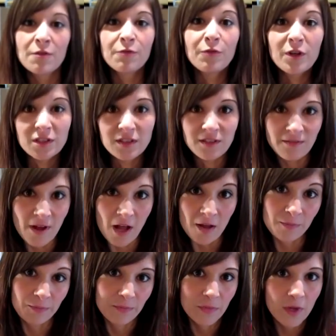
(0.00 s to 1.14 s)
First of
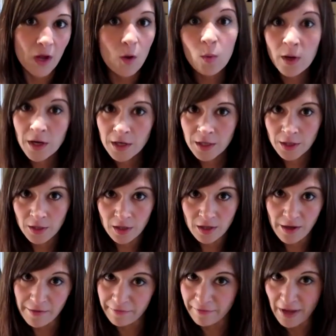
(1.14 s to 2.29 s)
all, we're gonna
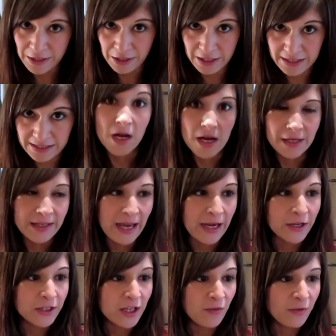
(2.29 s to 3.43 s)
cook veggies. Get
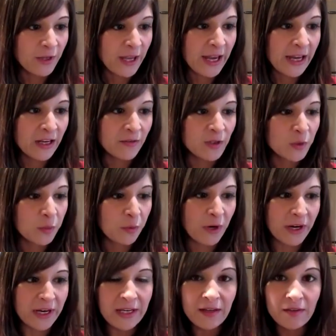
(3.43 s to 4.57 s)
yourself a can of
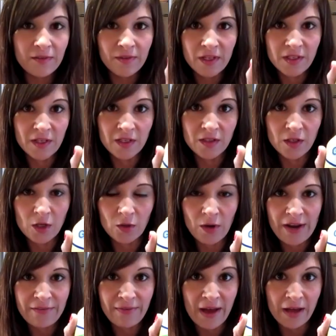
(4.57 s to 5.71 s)
spray. This is
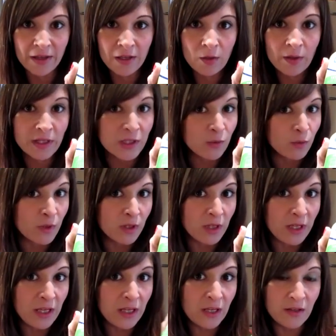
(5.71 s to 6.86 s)
great value. It's
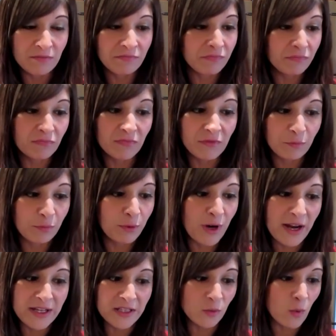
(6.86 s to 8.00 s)
really
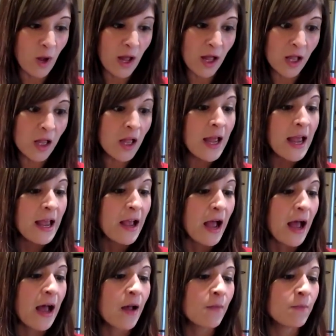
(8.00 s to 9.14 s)
price well.
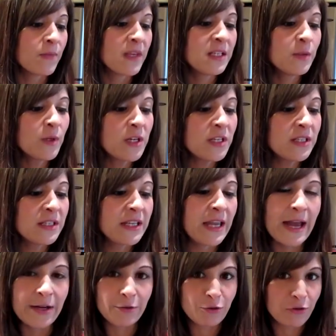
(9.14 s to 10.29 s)
Um, this one is the
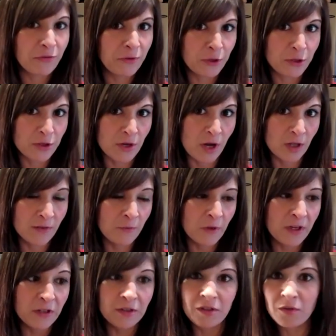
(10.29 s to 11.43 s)
extra virgin olive
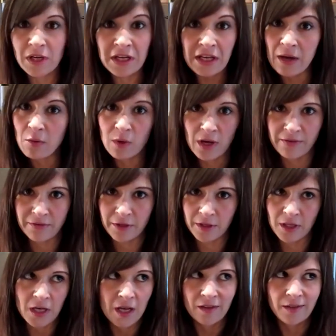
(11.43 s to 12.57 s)
oil. You can get
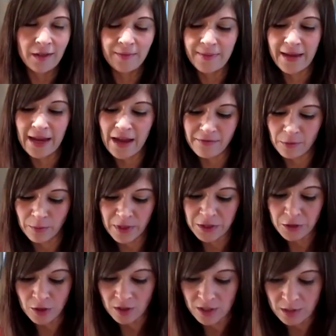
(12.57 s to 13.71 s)
whatever. I think they have
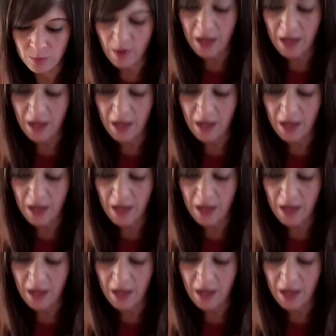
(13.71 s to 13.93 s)
original as